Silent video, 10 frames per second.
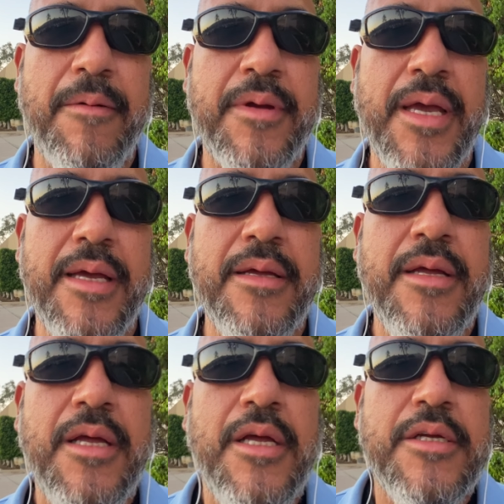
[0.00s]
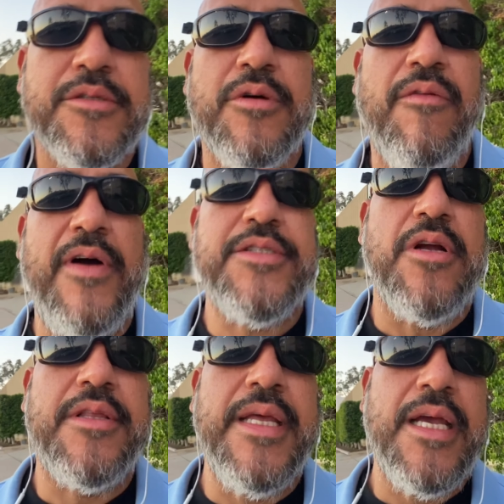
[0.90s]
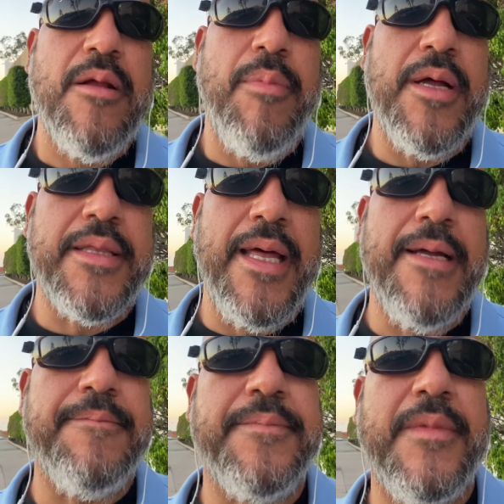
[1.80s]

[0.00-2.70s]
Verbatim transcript: Okay? So if I start thinking about that,